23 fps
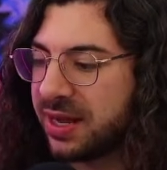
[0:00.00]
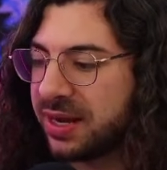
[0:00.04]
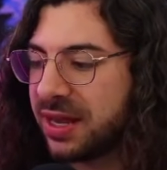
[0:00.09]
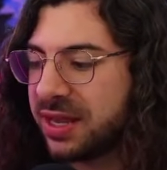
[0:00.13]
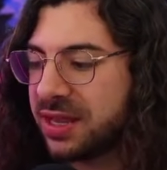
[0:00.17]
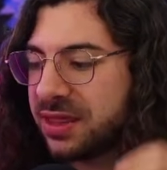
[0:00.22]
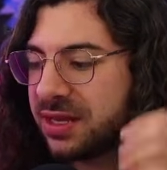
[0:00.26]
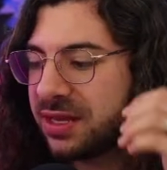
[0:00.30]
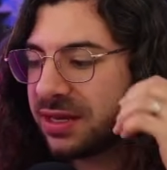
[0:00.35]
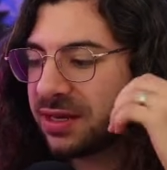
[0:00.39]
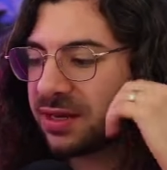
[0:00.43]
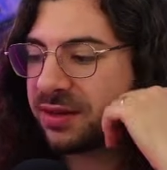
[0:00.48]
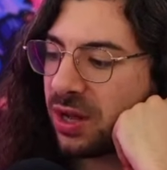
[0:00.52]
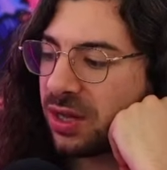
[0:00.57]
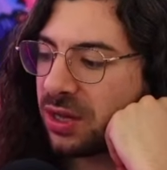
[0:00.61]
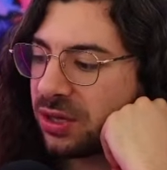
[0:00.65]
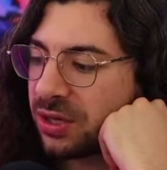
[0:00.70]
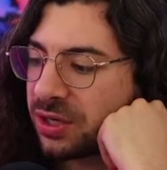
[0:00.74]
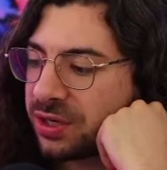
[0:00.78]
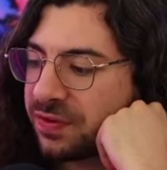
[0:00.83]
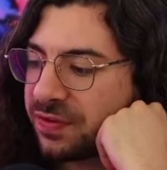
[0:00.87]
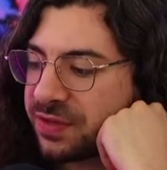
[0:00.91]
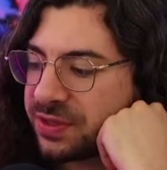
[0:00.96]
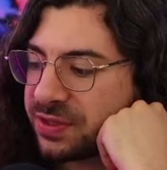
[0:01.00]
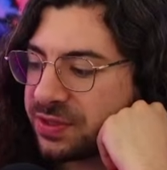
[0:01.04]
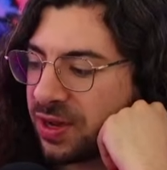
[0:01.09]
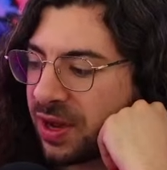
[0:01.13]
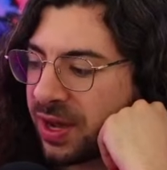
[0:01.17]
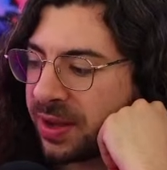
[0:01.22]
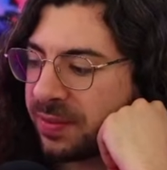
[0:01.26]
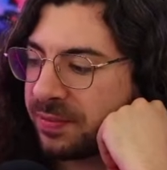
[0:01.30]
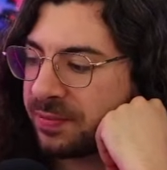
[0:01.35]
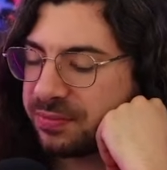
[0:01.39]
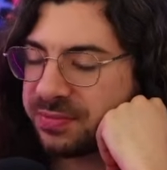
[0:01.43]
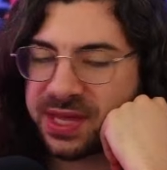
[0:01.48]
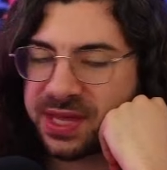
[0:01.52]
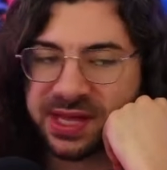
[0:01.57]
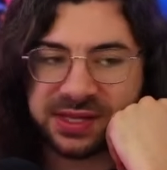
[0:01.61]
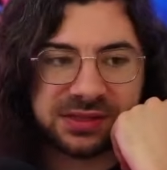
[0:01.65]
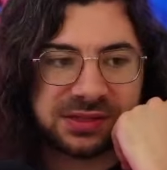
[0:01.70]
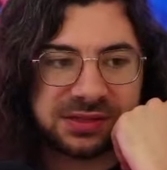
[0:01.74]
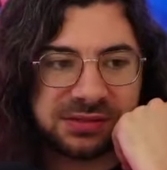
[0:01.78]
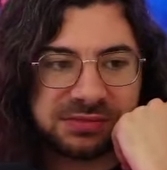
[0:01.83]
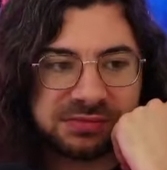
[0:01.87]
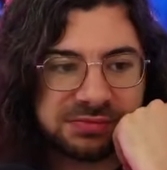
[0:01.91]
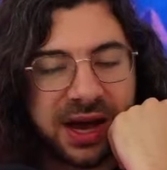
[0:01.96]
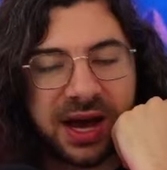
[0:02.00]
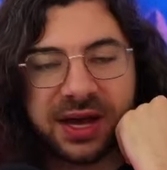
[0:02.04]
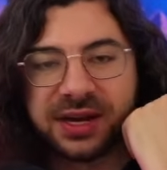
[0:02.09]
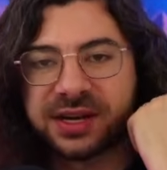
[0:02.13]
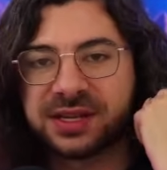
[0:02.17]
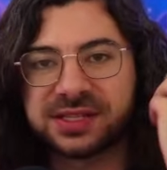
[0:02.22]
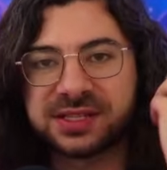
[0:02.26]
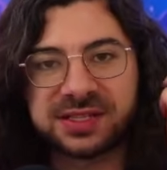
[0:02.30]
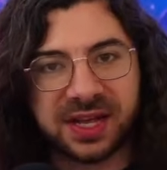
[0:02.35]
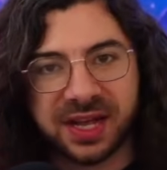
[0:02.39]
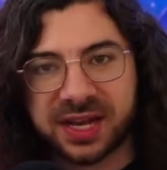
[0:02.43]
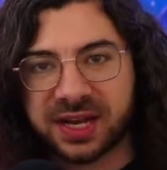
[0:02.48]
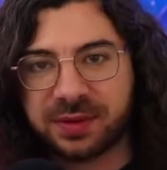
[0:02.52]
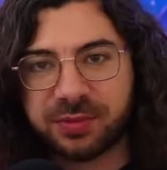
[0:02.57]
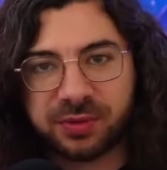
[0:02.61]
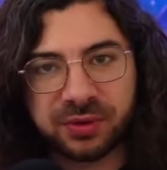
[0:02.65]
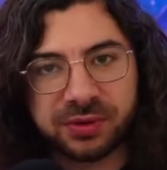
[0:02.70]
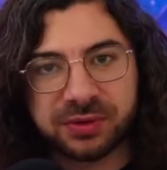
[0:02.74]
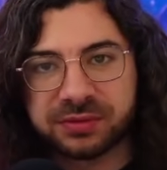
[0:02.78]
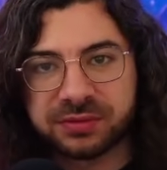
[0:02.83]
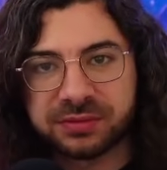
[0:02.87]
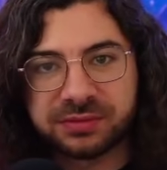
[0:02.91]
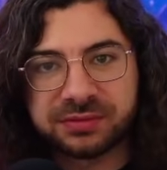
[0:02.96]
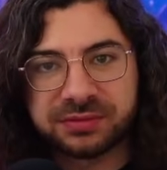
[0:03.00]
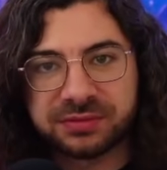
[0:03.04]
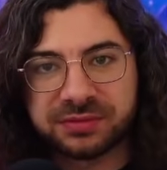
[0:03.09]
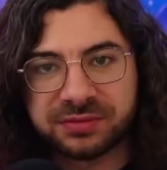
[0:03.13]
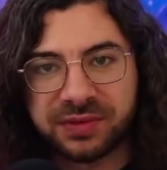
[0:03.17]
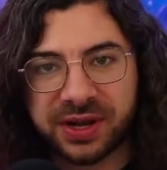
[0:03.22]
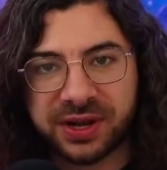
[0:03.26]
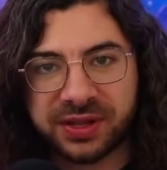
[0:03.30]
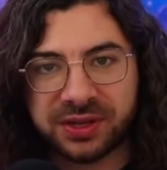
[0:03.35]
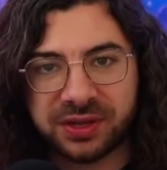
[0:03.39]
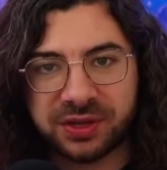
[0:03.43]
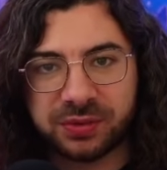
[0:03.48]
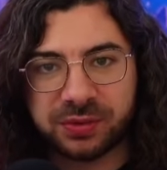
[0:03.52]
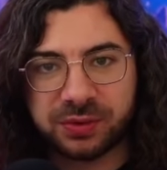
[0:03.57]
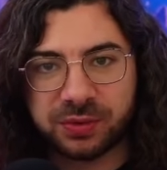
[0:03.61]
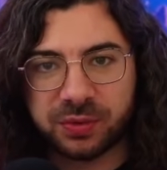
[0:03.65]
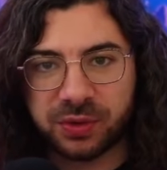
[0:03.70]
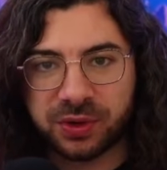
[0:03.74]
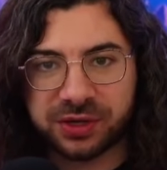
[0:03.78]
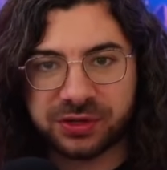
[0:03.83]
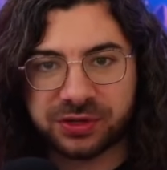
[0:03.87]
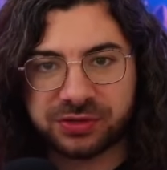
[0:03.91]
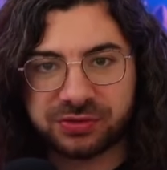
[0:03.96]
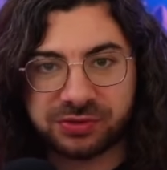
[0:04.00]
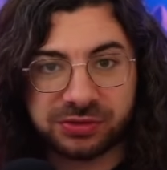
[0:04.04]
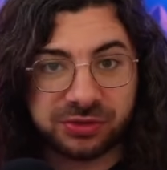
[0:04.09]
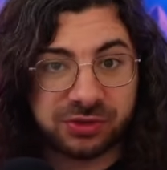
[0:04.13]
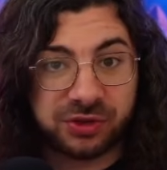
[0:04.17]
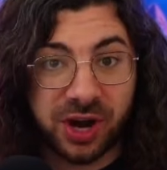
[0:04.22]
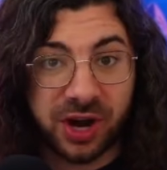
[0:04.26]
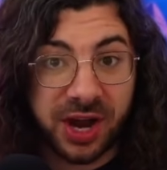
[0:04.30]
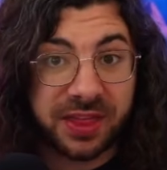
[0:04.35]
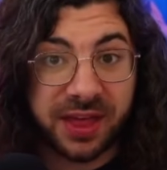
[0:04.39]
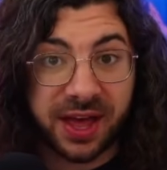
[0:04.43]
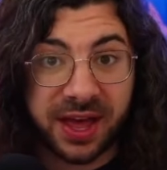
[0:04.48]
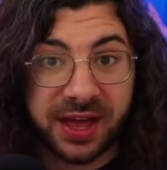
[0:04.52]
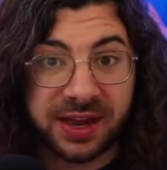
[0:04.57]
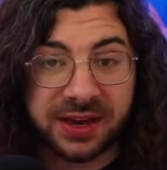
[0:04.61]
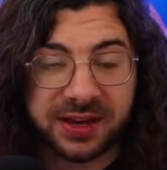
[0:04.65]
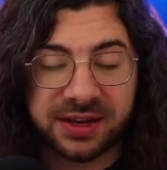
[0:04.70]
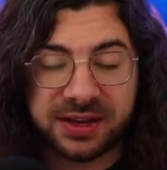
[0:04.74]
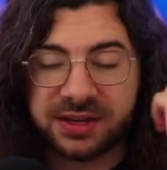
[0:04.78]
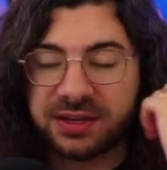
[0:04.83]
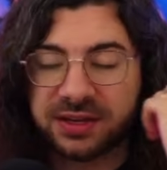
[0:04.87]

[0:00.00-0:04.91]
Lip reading: And I think a lot of the time that's understandable, right? That you would want to try that.